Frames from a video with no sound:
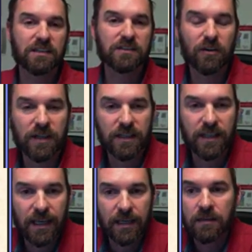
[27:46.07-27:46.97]
It's already
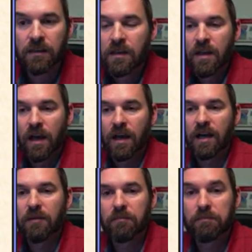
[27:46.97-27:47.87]
dead,
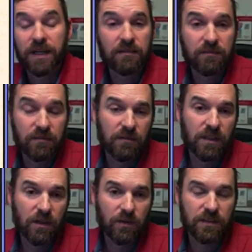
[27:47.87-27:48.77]
um, but
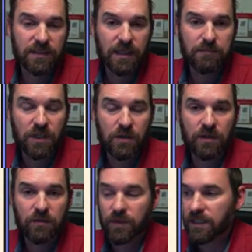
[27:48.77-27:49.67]
you know, in the same
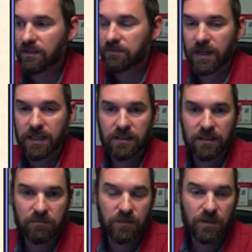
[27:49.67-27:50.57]
token, we did find
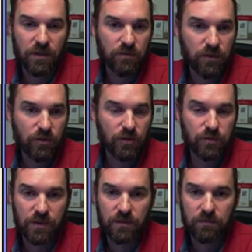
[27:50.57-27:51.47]
that you know
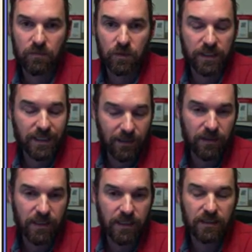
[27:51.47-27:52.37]
cougars were were
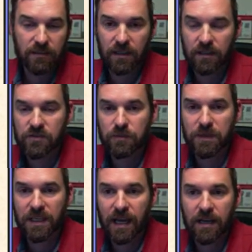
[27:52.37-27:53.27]
killing and, and
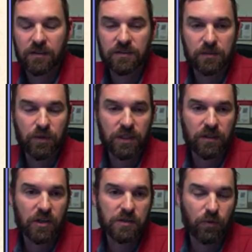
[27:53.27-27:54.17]
consuming coyotes in a pretty
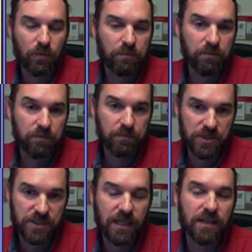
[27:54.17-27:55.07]
large
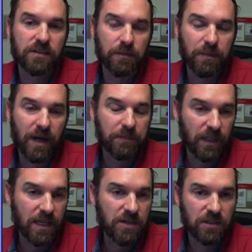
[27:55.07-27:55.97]
percentage of the
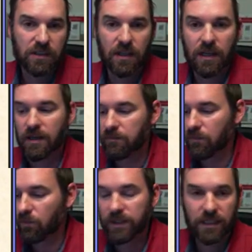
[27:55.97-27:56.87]
population
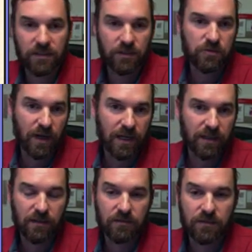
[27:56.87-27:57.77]
um, when they do try
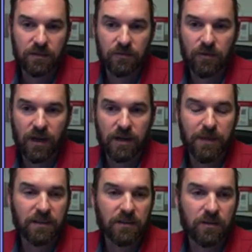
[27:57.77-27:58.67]
to, to try to
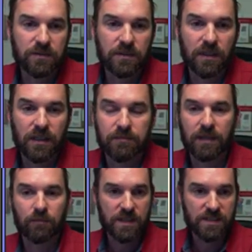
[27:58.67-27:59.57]
make those uh, kind of